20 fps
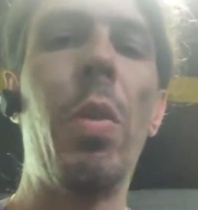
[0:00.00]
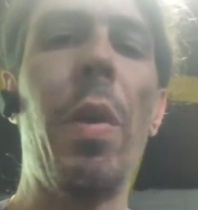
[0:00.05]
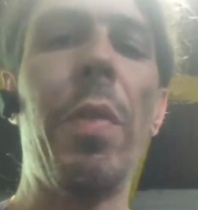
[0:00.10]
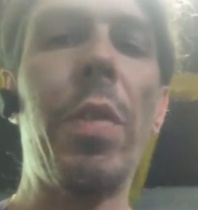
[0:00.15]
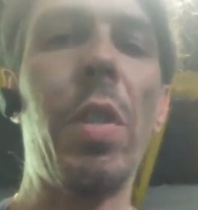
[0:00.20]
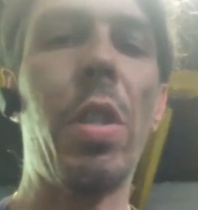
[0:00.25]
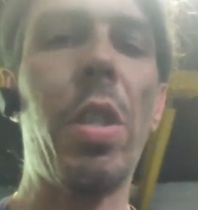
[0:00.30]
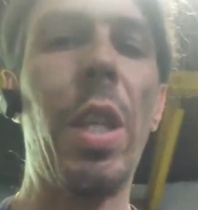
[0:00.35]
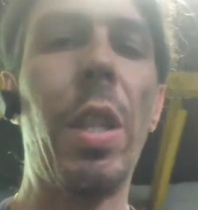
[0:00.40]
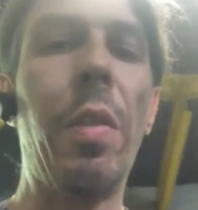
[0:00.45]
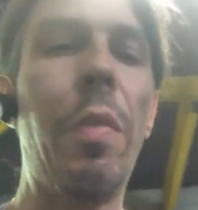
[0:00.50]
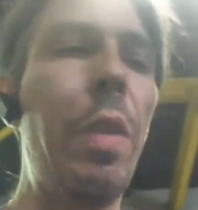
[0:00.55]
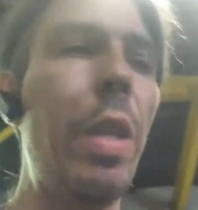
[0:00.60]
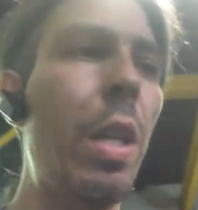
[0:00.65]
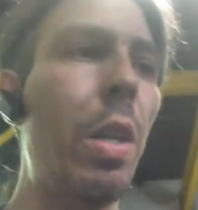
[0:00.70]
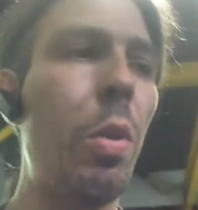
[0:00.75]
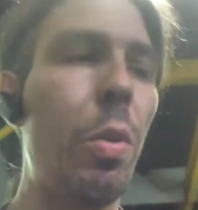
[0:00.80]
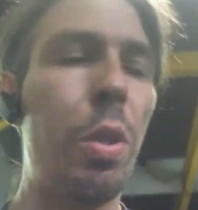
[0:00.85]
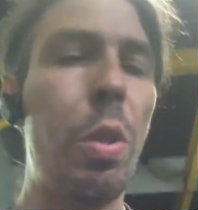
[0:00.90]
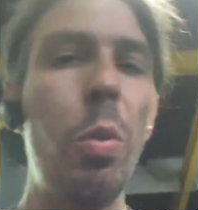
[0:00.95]
have to send the
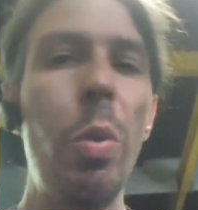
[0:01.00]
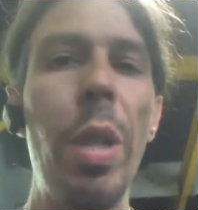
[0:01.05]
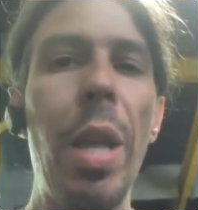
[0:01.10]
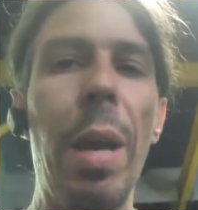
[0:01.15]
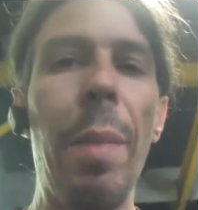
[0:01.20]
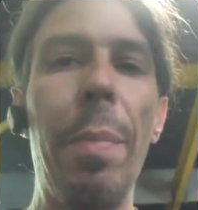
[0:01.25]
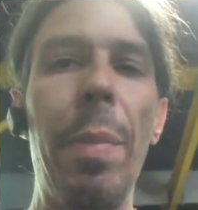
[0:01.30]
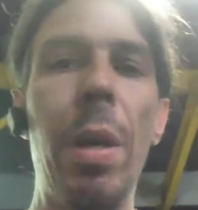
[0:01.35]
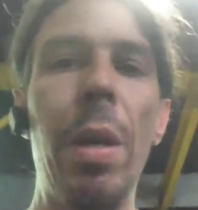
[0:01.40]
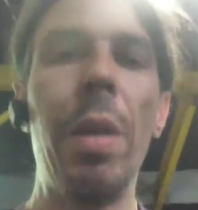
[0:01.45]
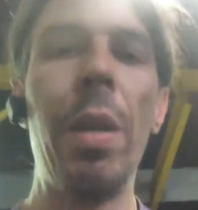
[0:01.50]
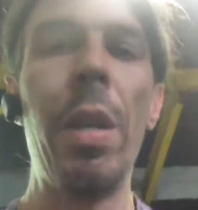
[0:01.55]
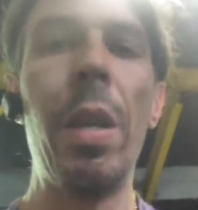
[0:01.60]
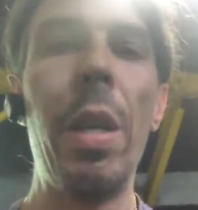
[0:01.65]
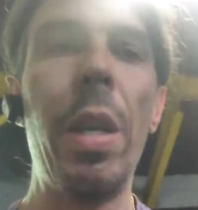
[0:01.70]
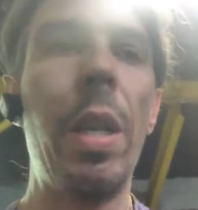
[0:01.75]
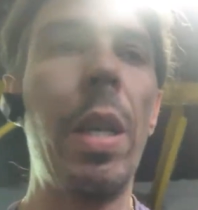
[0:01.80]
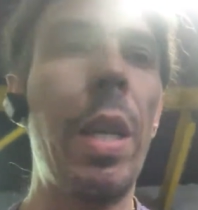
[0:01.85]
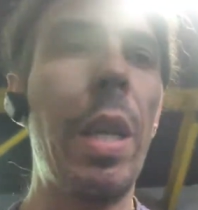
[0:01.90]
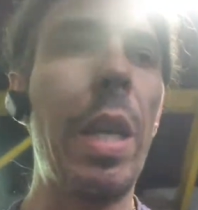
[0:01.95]
vehicle to them,
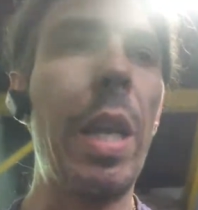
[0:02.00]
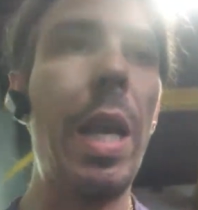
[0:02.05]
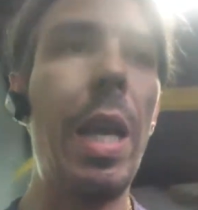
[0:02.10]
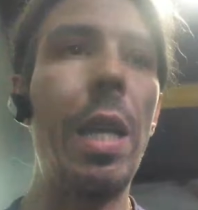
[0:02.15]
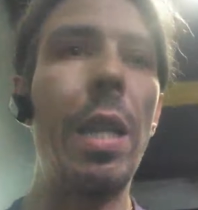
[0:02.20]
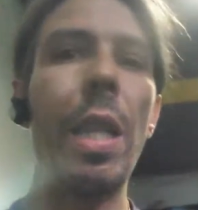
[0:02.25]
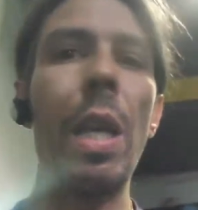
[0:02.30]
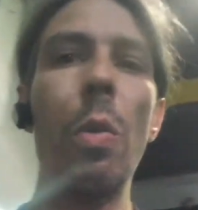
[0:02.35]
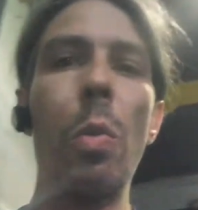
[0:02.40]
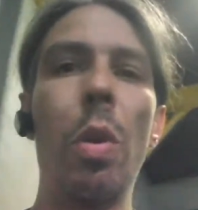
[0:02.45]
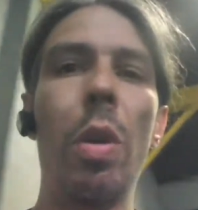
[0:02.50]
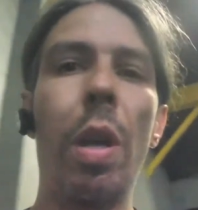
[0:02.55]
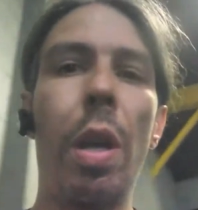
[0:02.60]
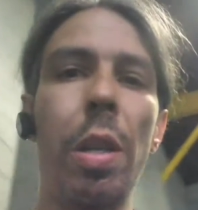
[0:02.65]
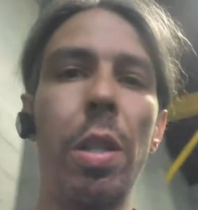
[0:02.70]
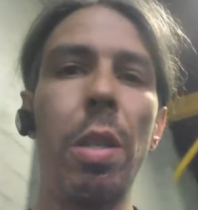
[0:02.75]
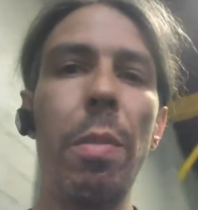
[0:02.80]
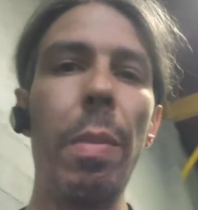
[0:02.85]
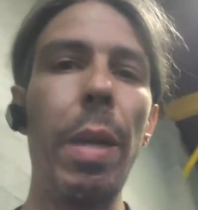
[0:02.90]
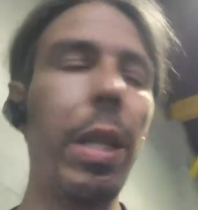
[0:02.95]
and they will
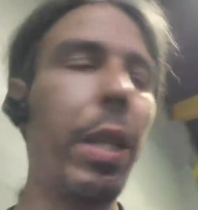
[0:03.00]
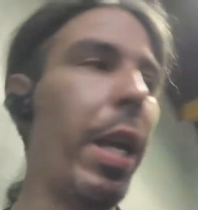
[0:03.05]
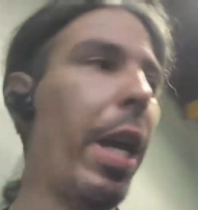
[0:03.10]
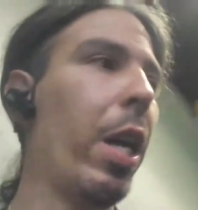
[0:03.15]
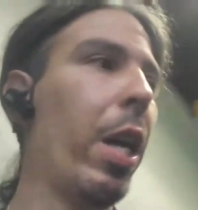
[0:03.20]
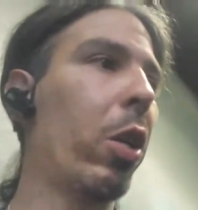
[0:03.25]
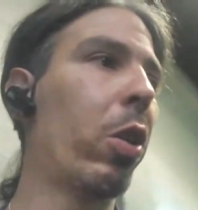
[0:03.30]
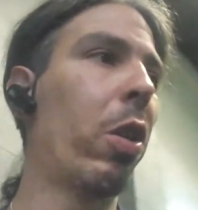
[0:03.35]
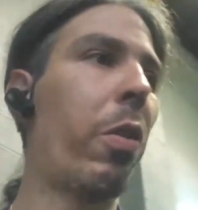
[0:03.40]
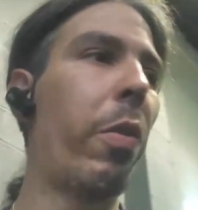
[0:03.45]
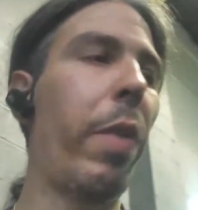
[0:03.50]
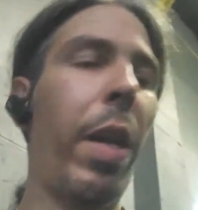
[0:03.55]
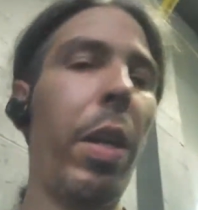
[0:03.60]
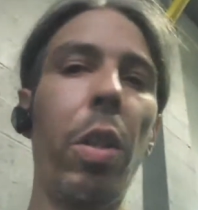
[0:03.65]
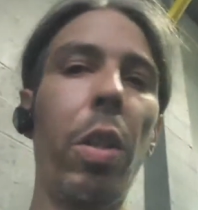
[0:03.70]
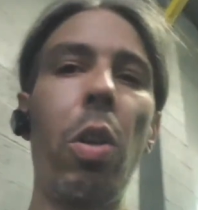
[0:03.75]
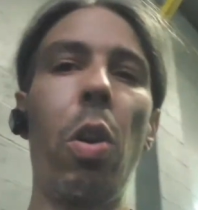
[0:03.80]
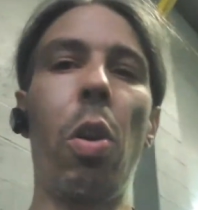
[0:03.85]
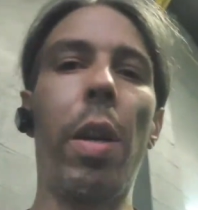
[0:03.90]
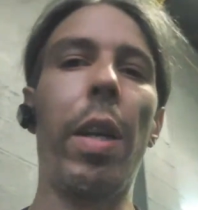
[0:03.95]
custom make the header
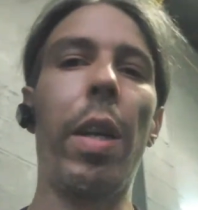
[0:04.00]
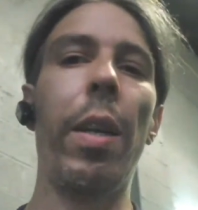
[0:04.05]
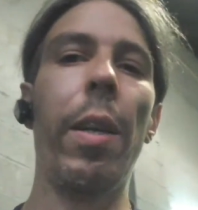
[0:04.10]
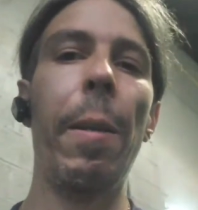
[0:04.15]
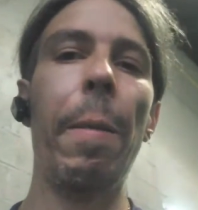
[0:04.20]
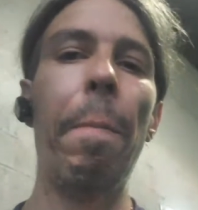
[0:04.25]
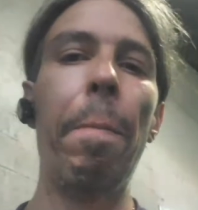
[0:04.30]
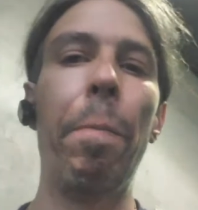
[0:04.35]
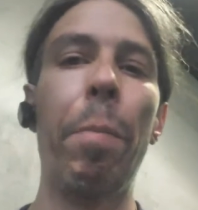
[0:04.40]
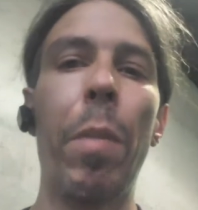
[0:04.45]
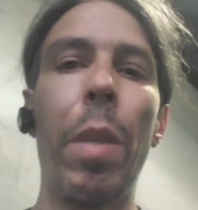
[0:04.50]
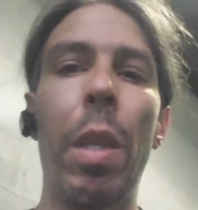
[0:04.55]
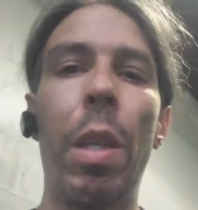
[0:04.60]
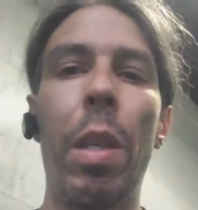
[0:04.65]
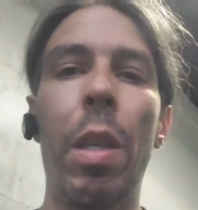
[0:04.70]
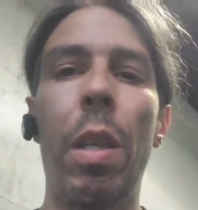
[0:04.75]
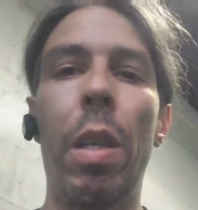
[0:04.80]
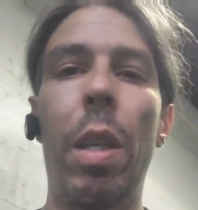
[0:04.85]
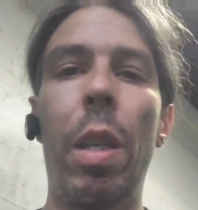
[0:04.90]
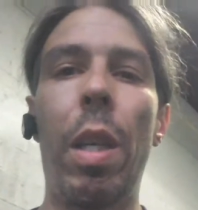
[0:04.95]
around the car.
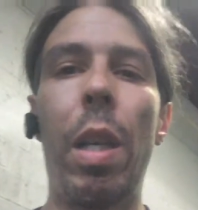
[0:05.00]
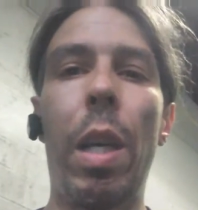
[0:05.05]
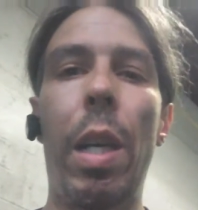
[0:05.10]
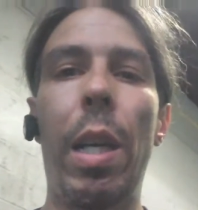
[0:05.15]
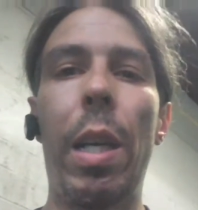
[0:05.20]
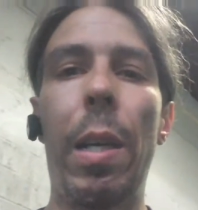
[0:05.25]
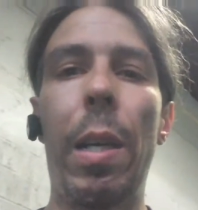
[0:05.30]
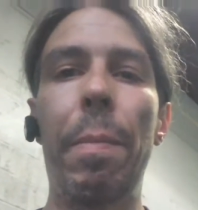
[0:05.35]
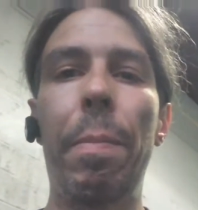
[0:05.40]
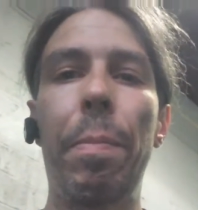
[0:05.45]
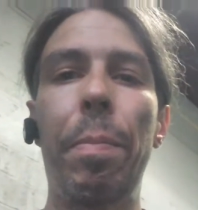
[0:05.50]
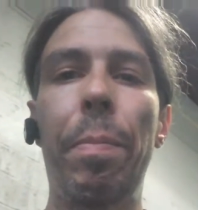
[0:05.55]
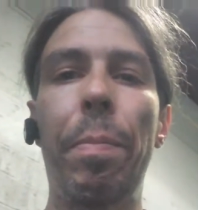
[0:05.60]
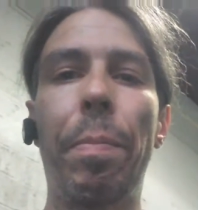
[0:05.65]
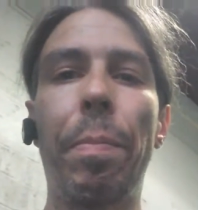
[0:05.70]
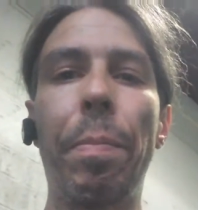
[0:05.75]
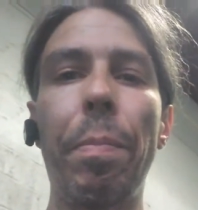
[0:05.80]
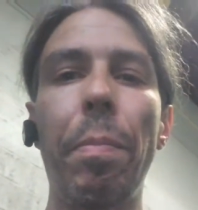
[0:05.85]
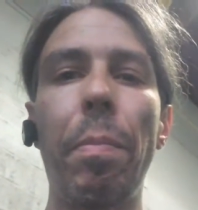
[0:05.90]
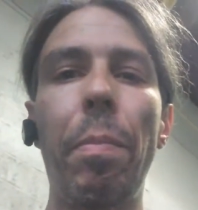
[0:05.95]
But
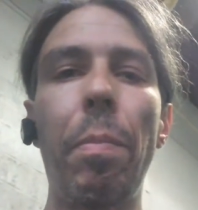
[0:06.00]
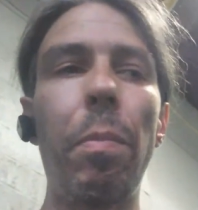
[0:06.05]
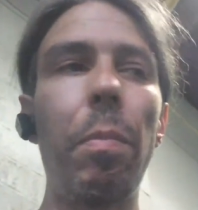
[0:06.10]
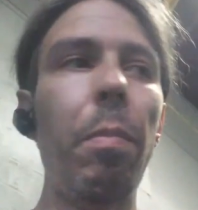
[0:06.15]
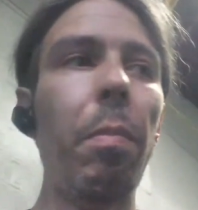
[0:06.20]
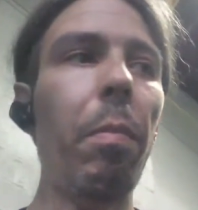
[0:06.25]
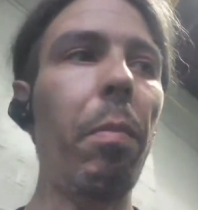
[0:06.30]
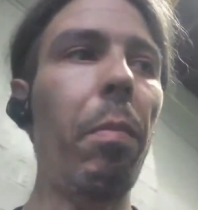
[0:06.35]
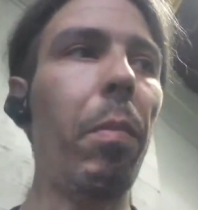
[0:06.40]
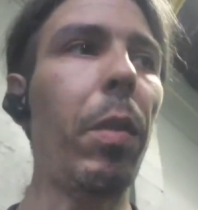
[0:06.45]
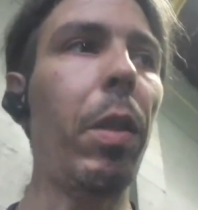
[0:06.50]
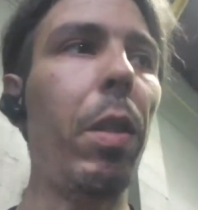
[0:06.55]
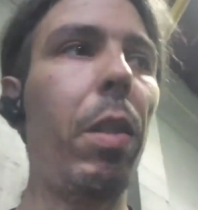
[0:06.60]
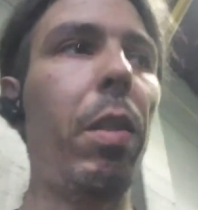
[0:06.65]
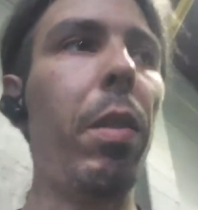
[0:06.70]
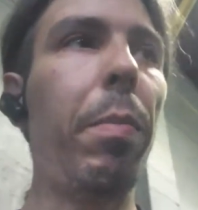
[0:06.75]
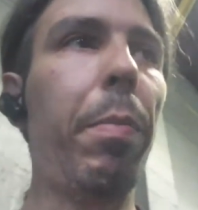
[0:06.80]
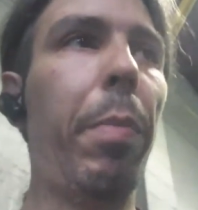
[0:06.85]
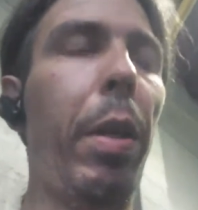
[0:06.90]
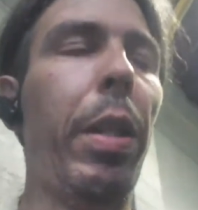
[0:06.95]

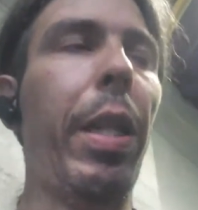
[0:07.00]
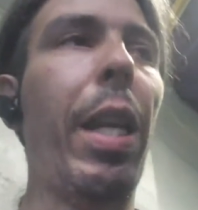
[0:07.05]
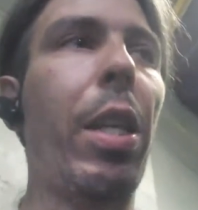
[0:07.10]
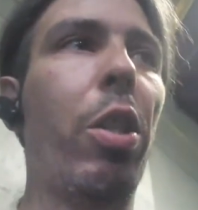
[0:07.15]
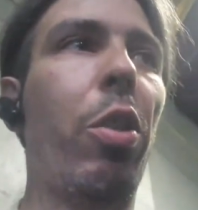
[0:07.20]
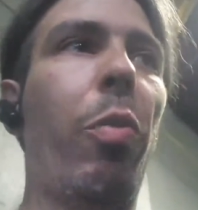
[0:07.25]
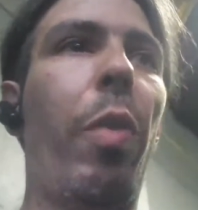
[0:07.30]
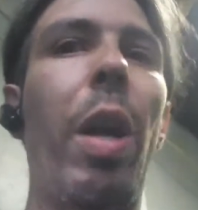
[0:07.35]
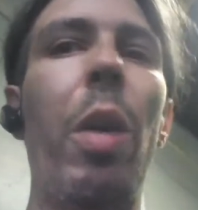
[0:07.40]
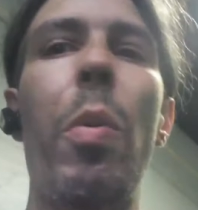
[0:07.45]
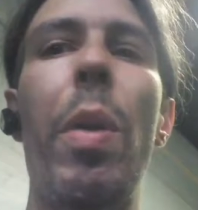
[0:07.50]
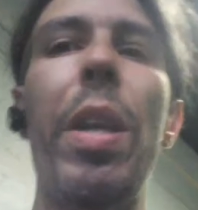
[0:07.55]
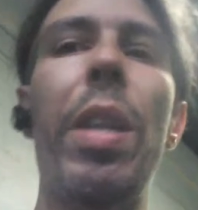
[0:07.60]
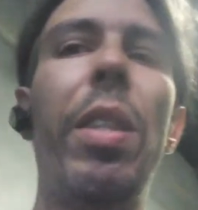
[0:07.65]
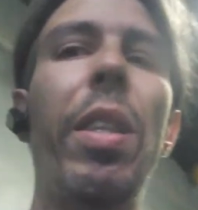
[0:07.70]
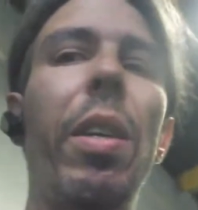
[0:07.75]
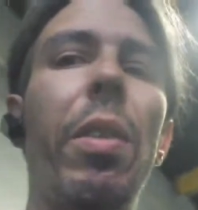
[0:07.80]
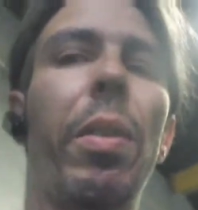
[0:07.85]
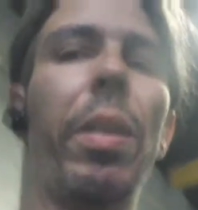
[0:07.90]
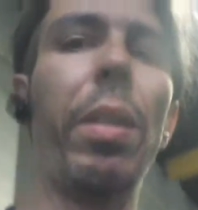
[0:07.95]
that's the right way
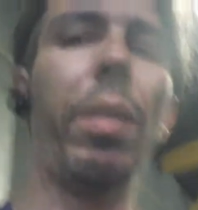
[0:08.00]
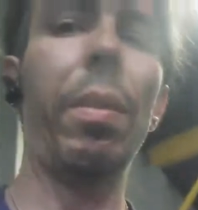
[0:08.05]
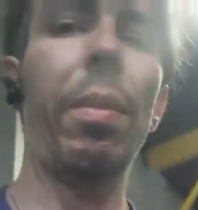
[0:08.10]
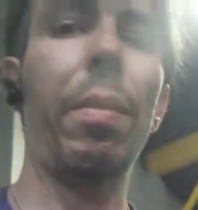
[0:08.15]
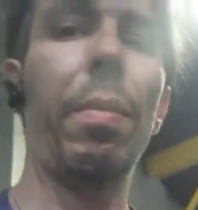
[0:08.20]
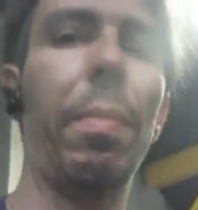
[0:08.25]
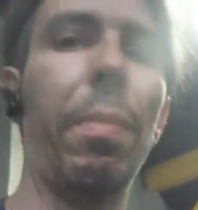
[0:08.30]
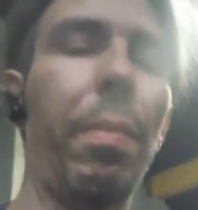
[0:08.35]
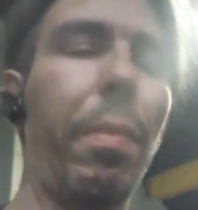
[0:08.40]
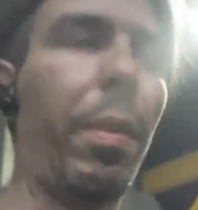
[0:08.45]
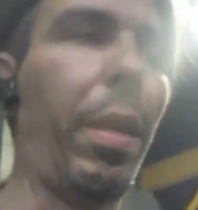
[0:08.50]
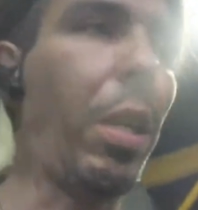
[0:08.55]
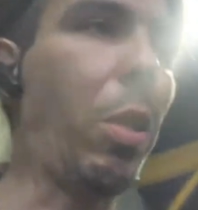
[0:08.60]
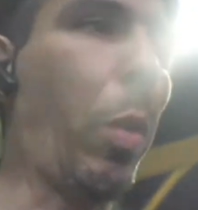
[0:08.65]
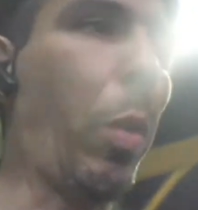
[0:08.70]
to do it. That's